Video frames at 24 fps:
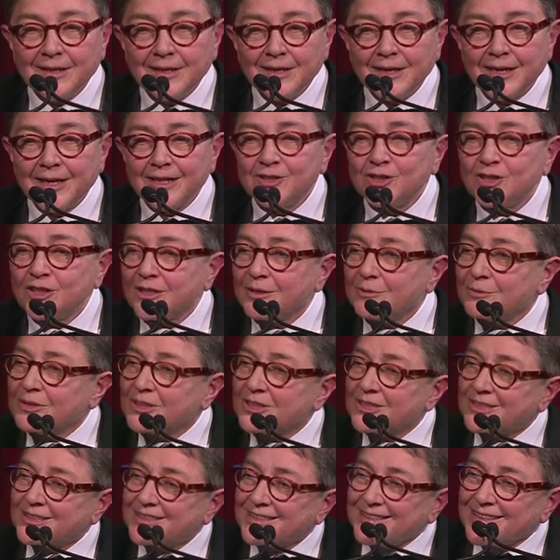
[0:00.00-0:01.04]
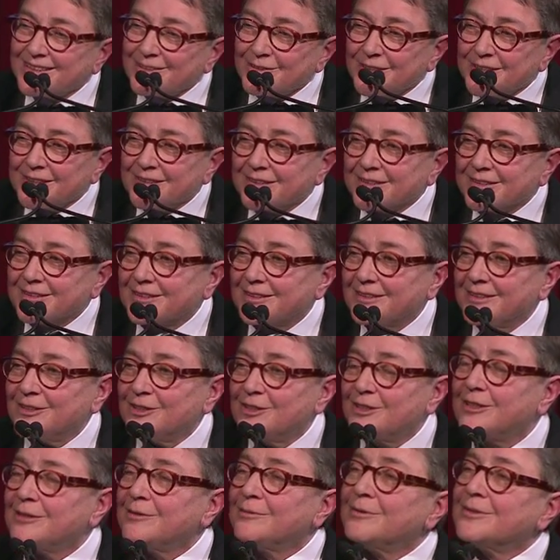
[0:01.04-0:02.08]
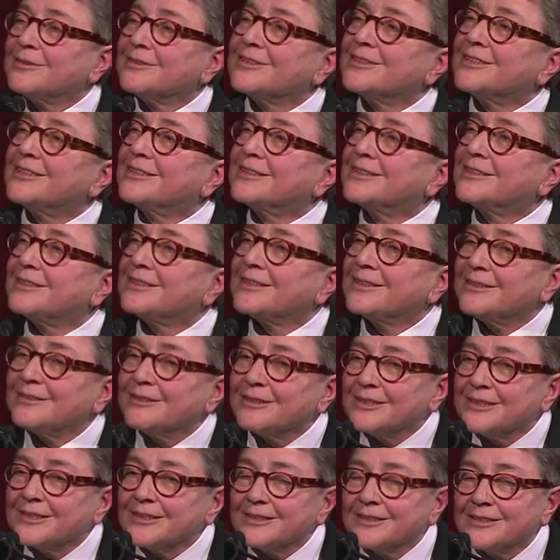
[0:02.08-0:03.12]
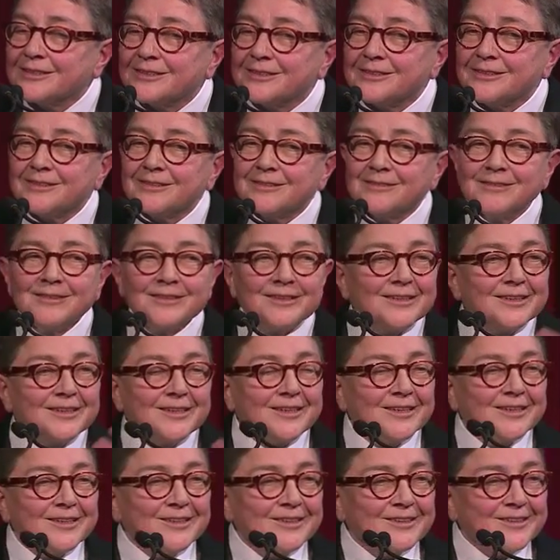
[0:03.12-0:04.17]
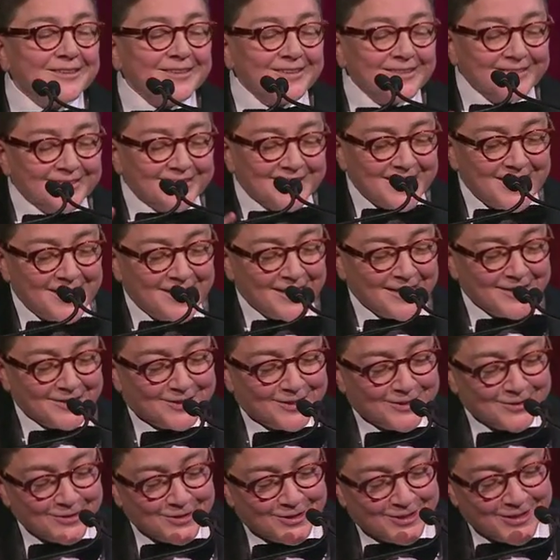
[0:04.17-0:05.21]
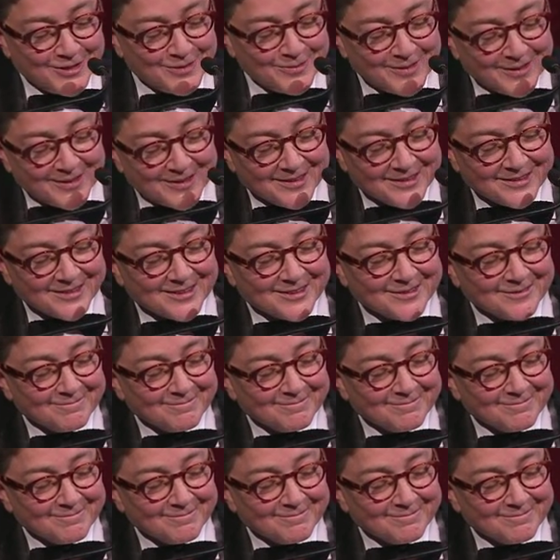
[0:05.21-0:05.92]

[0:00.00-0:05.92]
And she was serious. She was serious. That's who she was.